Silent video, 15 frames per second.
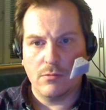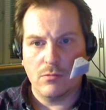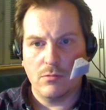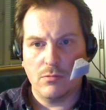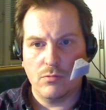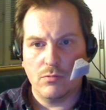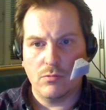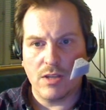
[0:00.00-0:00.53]

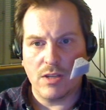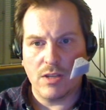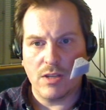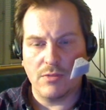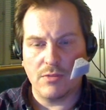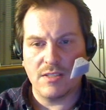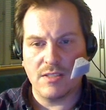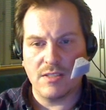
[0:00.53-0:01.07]
That's
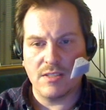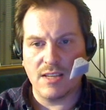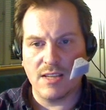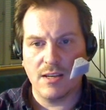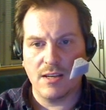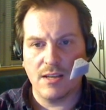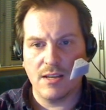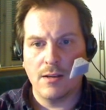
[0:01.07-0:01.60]
fantastic.
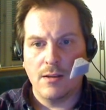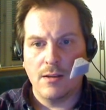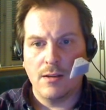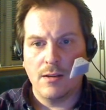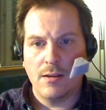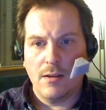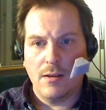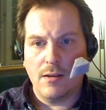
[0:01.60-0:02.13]

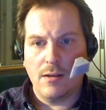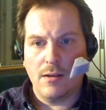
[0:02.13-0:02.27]
I